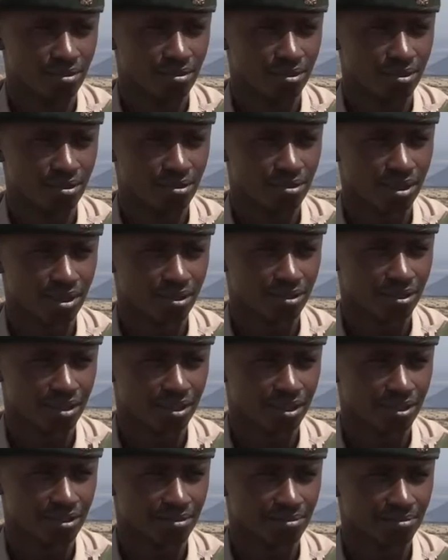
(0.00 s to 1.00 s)
Through
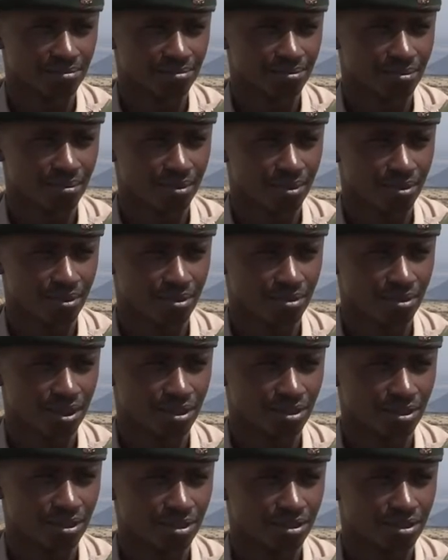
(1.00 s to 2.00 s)
healthcare, through
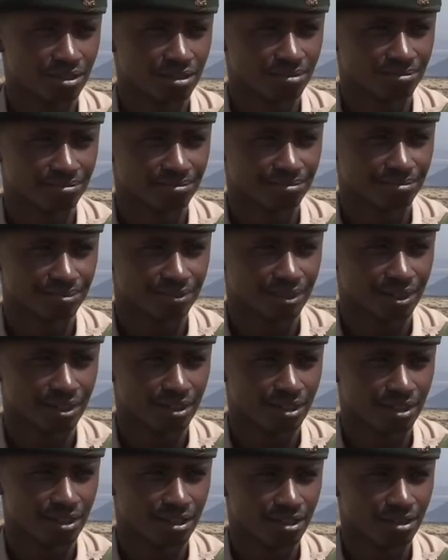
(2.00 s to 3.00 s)
education,
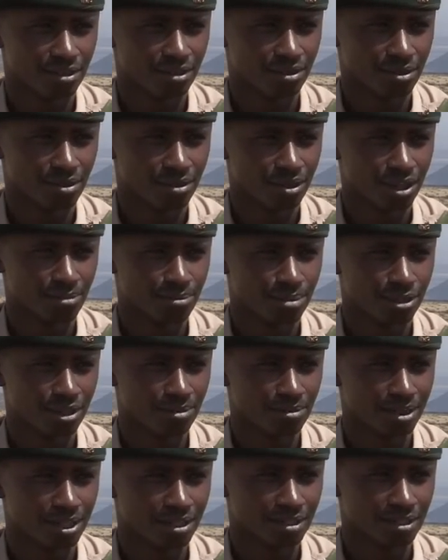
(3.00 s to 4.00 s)
through
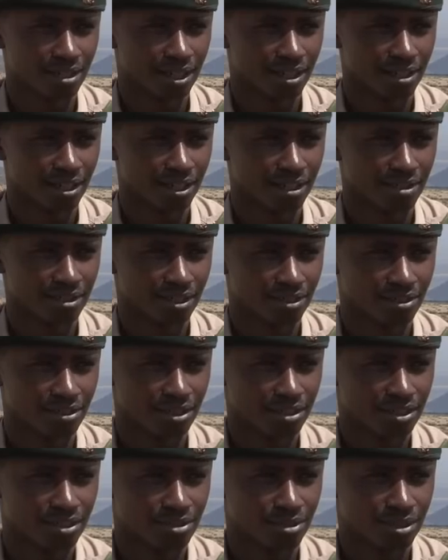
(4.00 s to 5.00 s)
employment and uh,
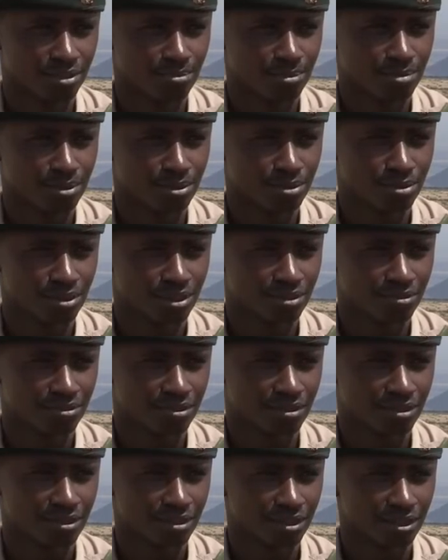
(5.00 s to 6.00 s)
security to the people who live
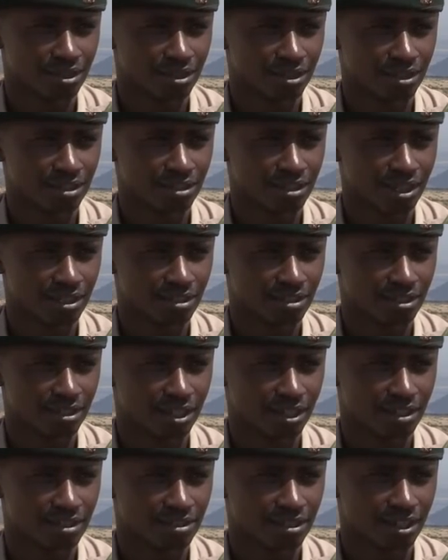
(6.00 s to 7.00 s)
just the
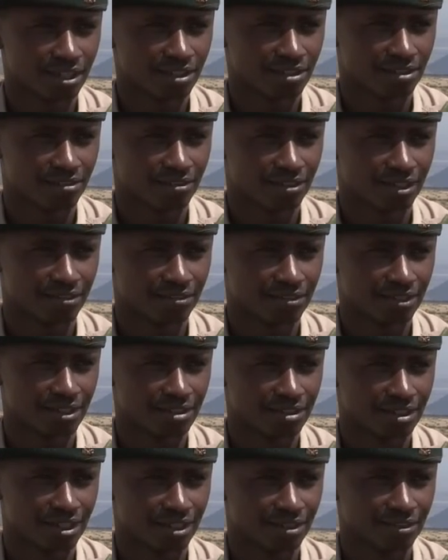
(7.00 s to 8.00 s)
other side of the
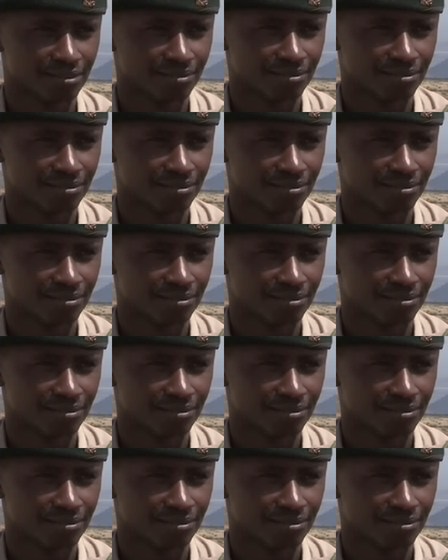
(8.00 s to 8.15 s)
fence line.